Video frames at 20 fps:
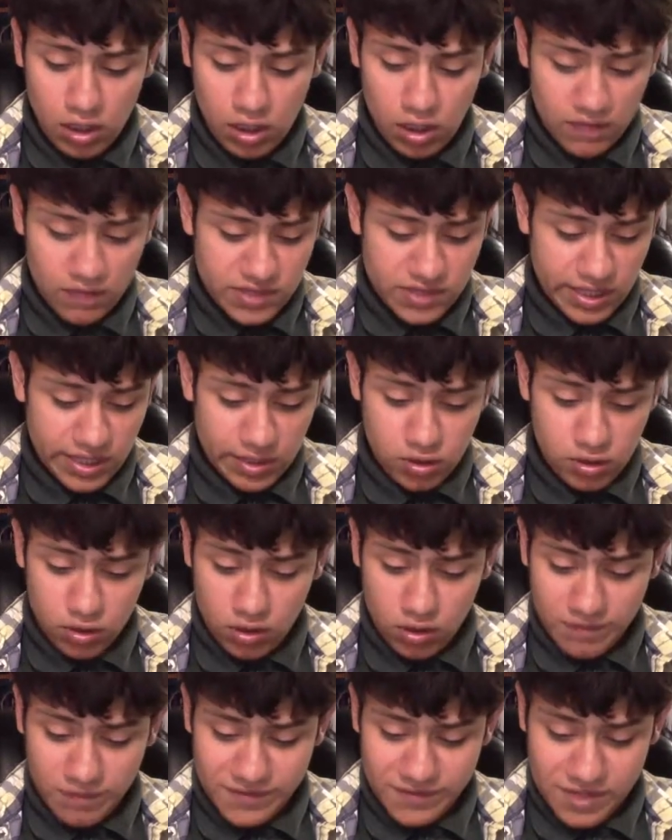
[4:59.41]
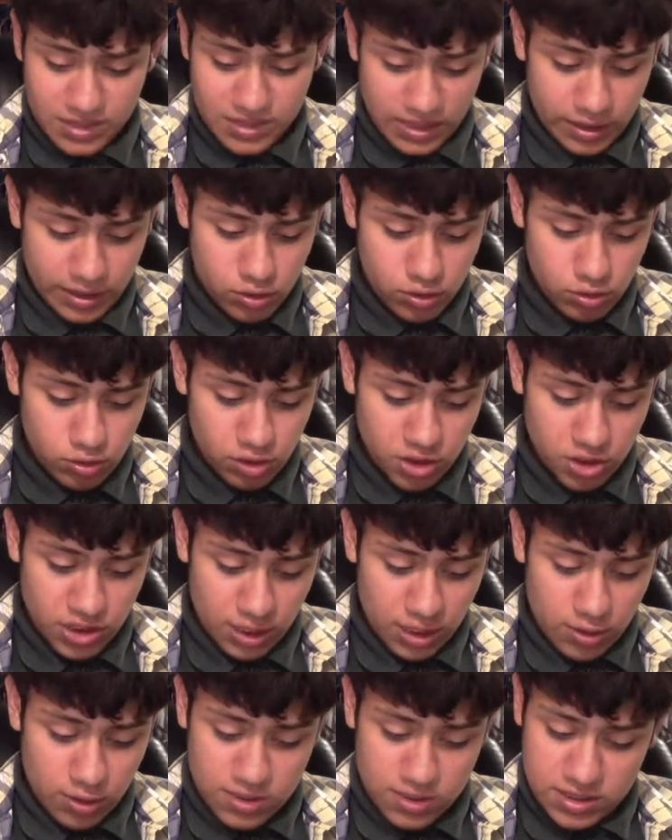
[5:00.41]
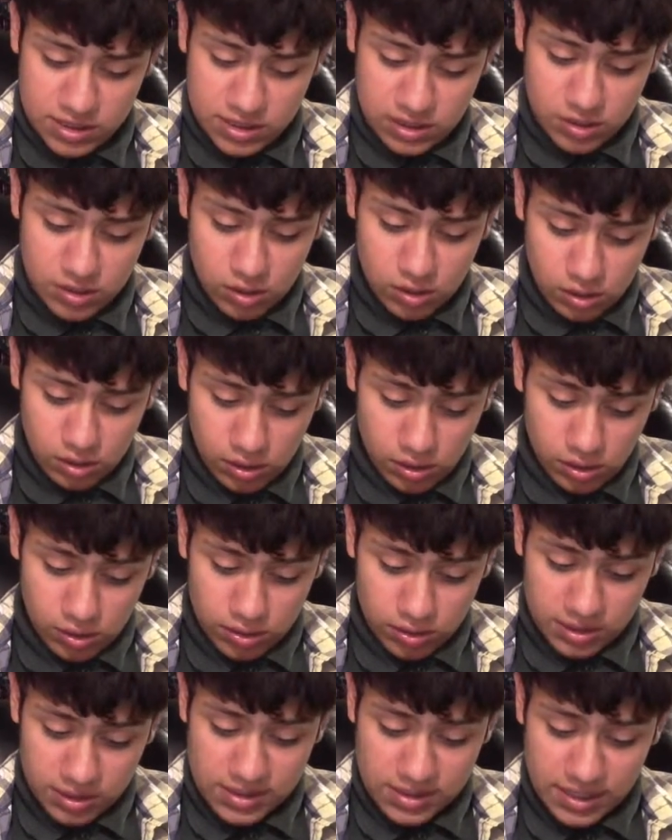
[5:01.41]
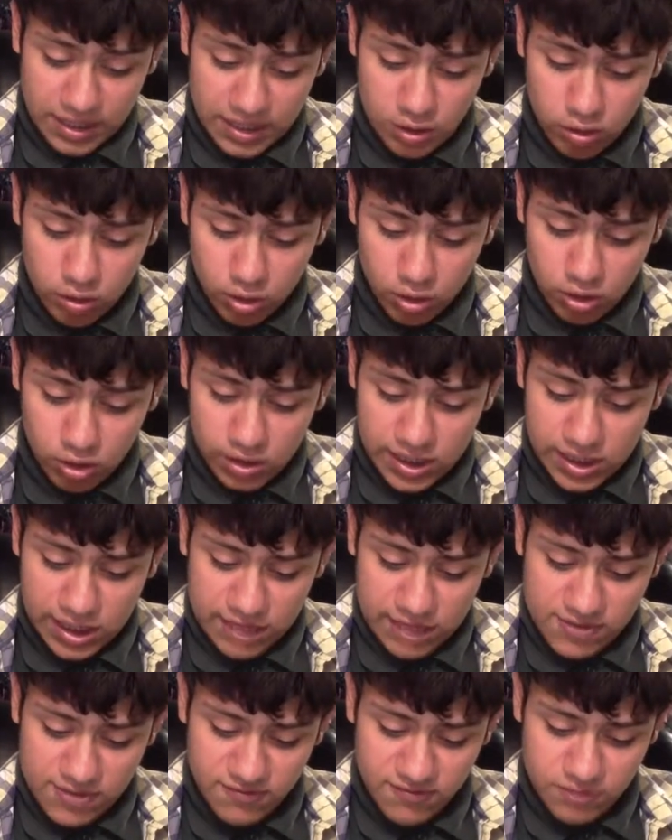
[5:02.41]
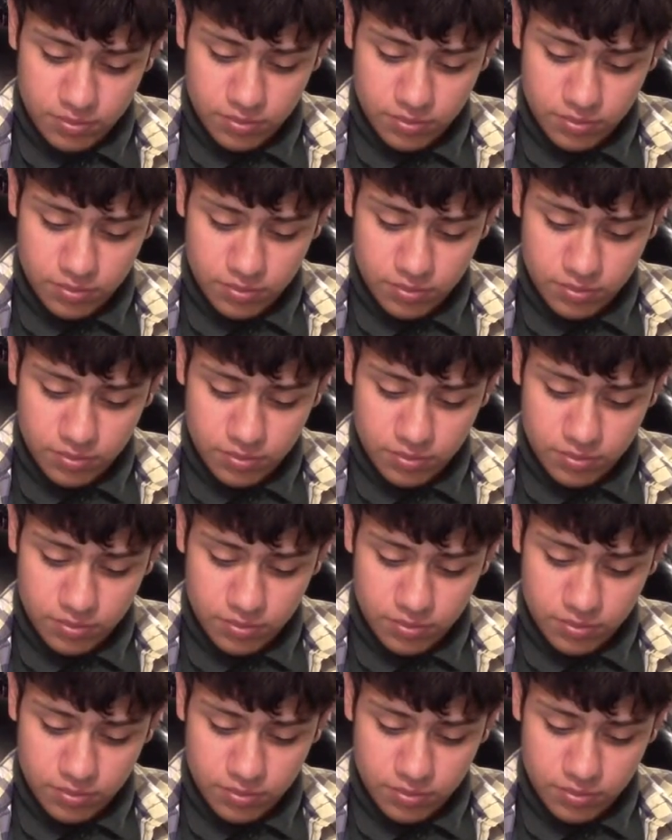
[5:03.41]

of Psycho, the shower scene, the Psycho archives,